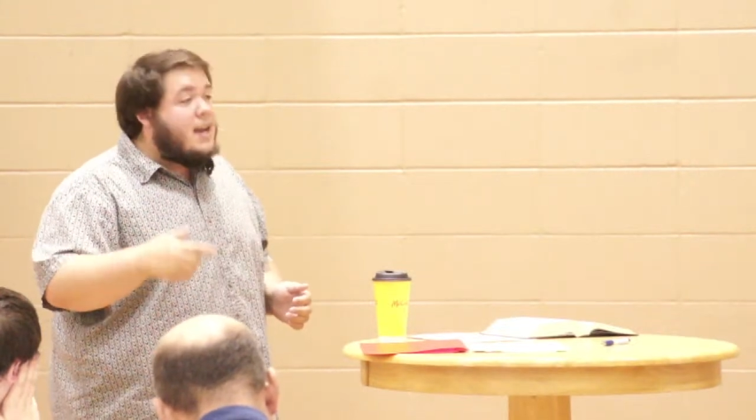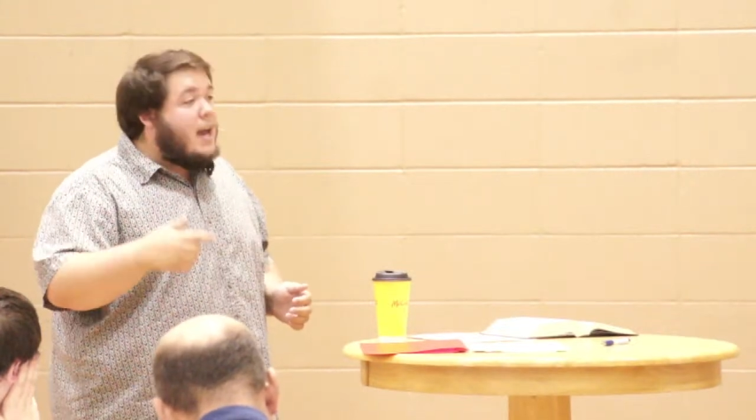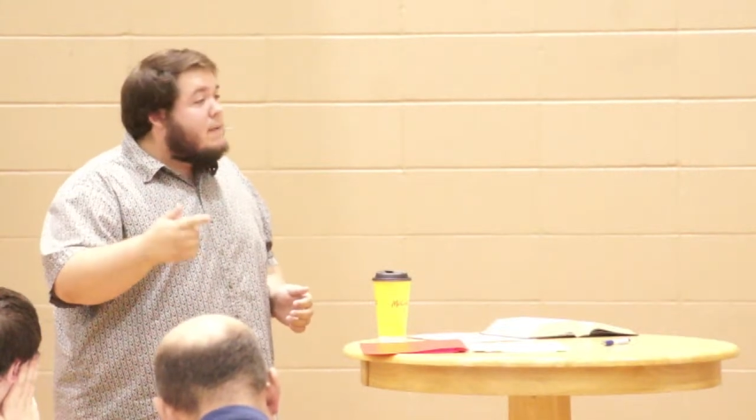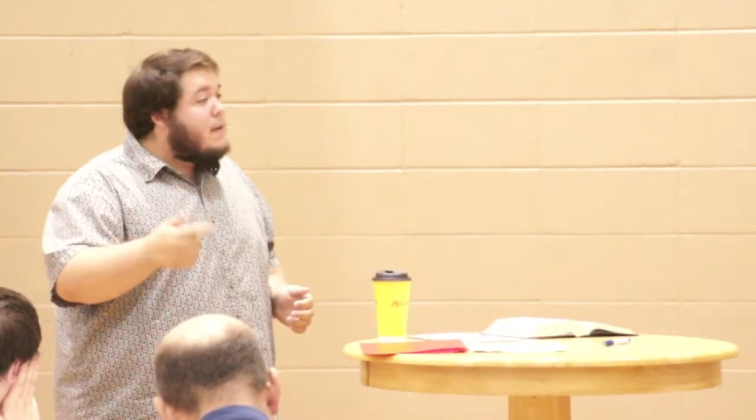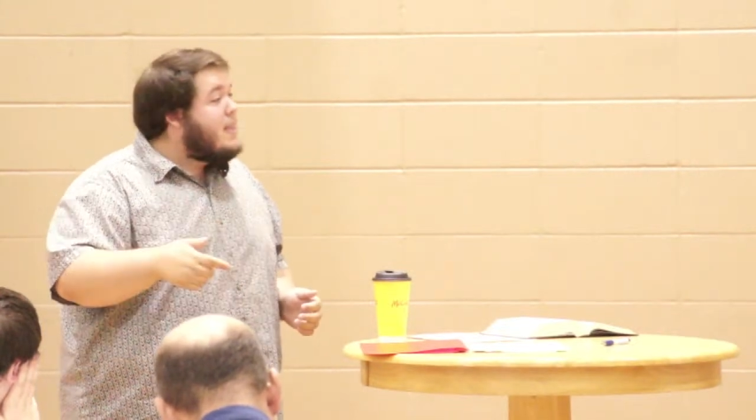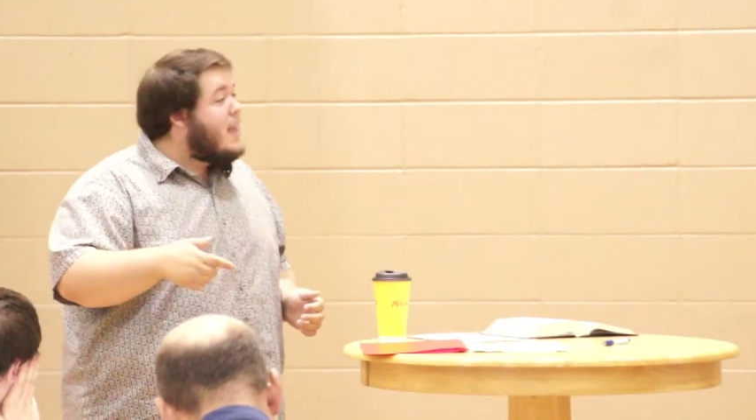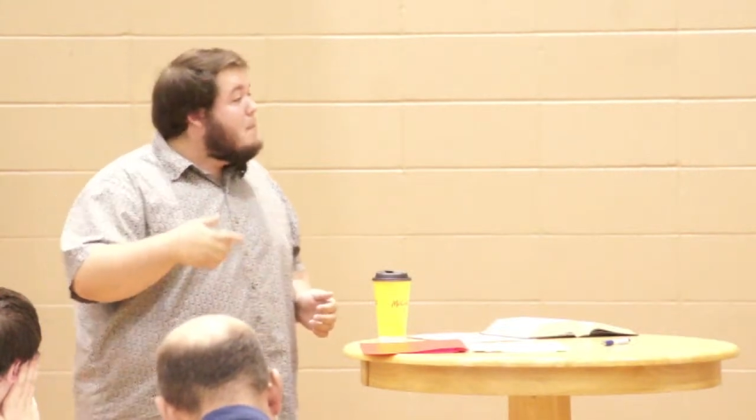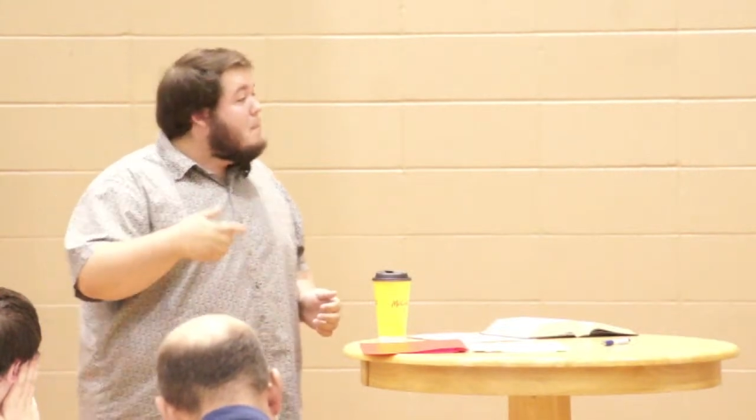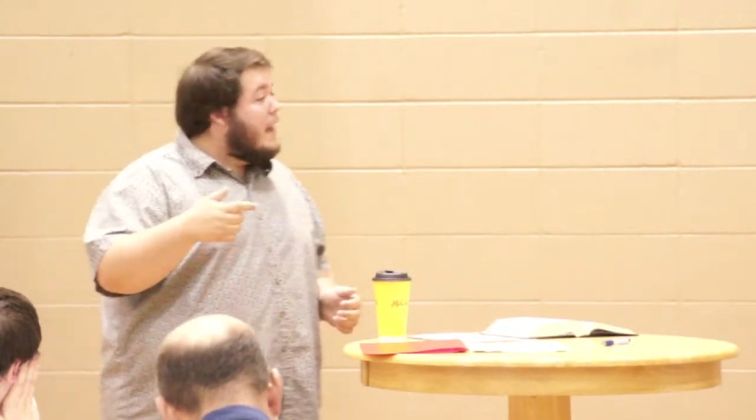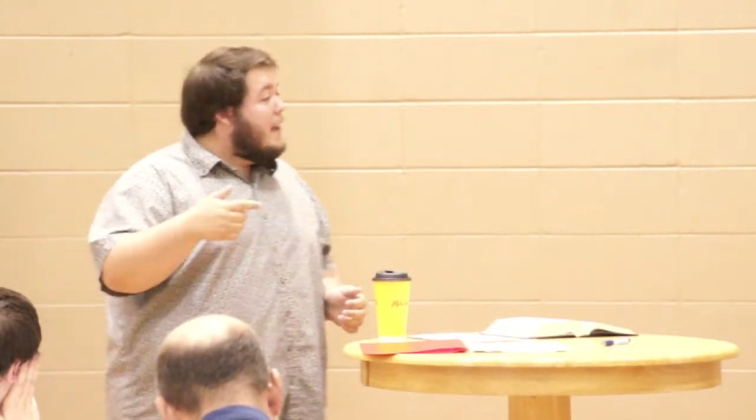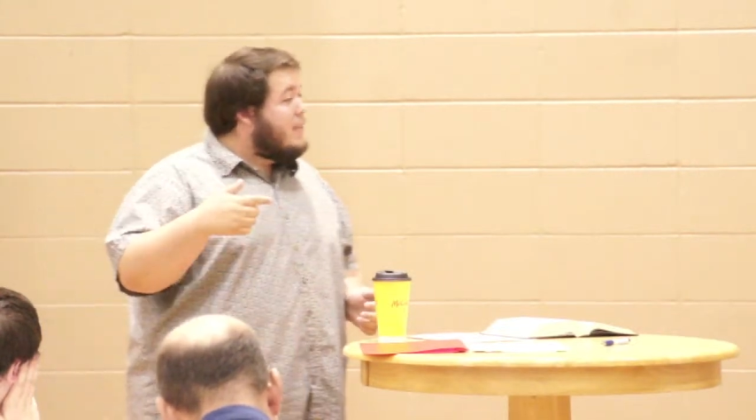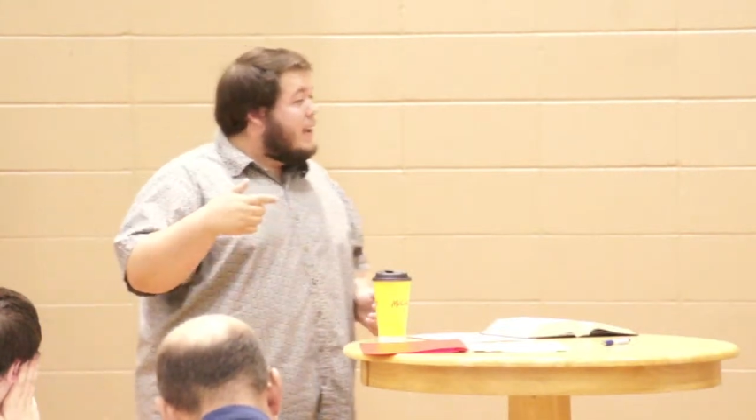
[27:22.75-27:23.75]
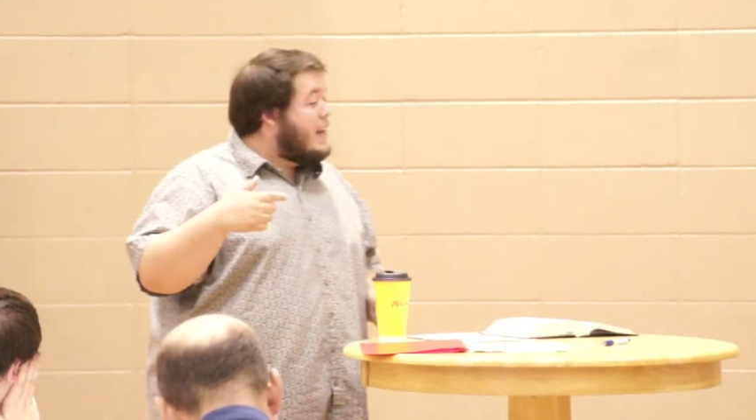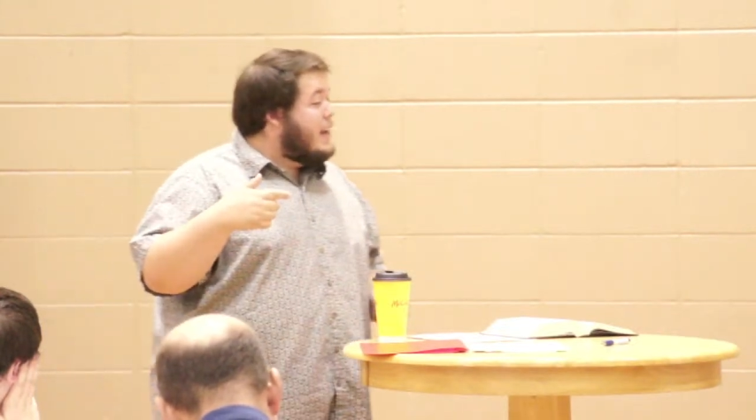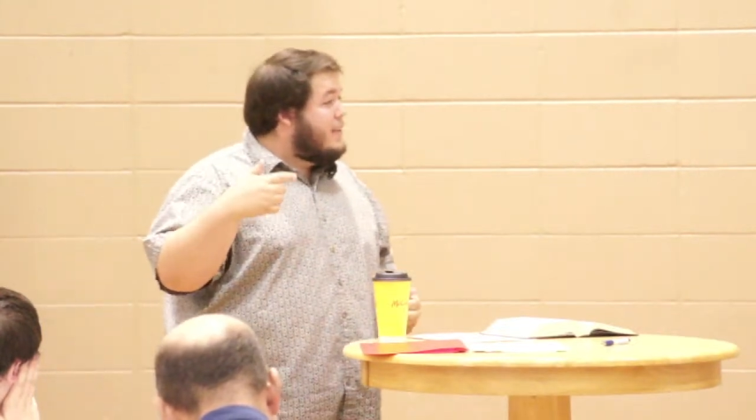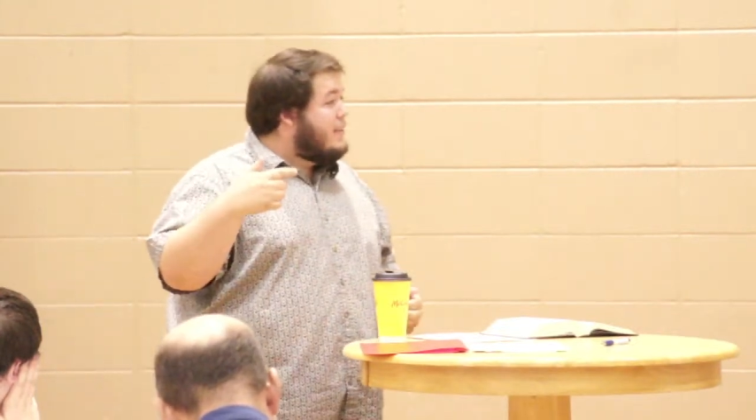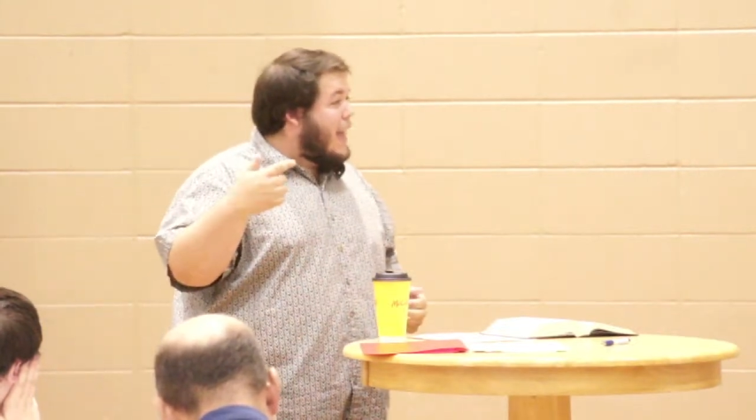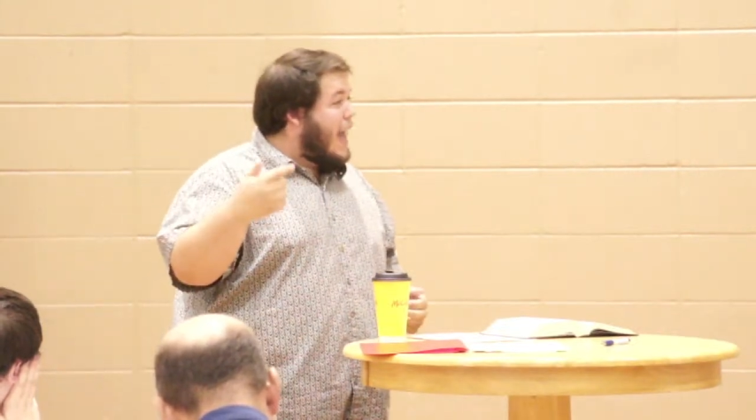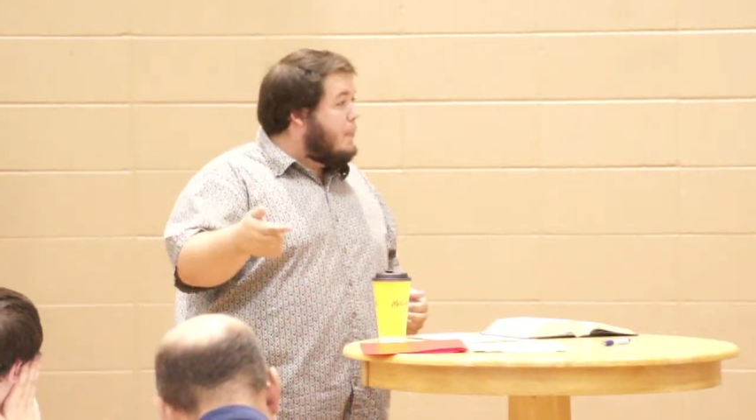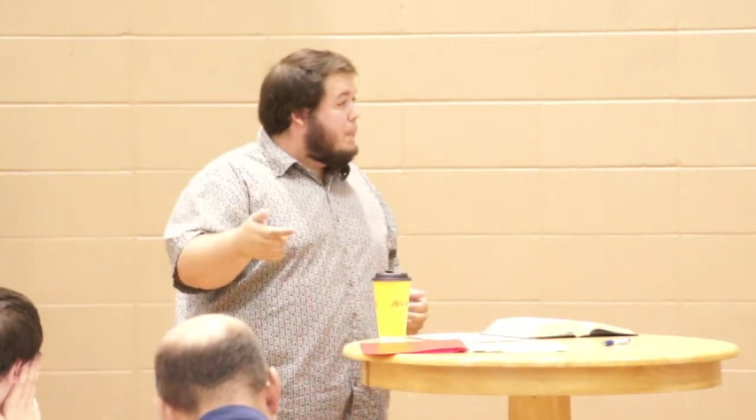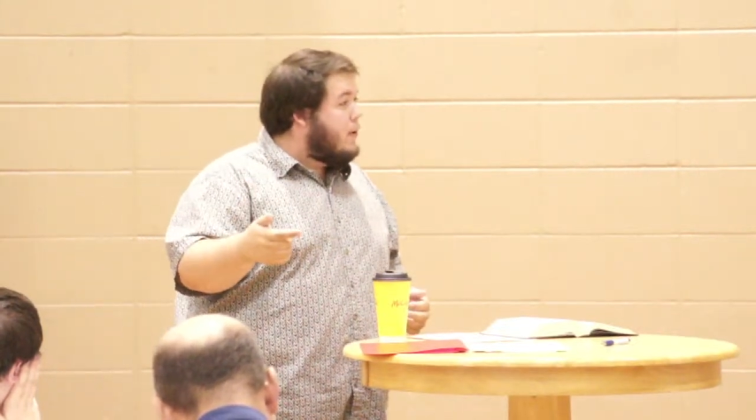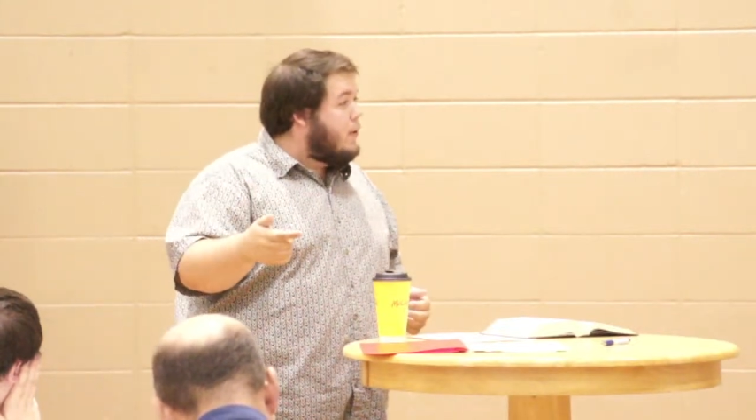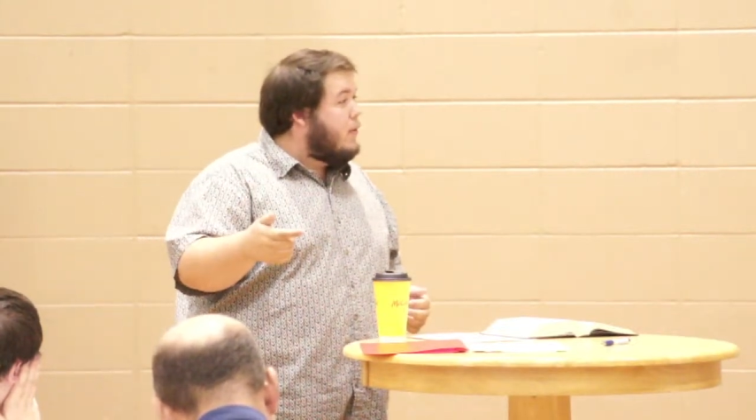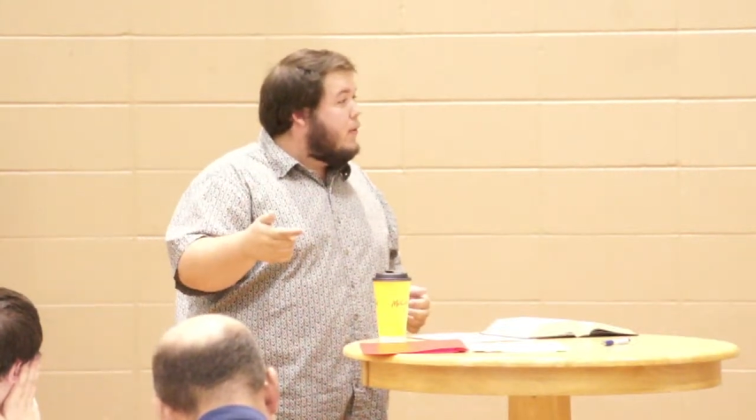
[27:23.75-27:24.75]
David then makes it his
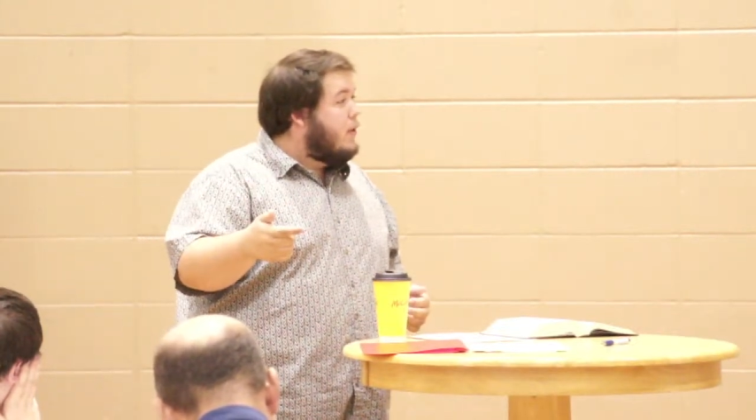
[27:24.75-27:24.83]
capital.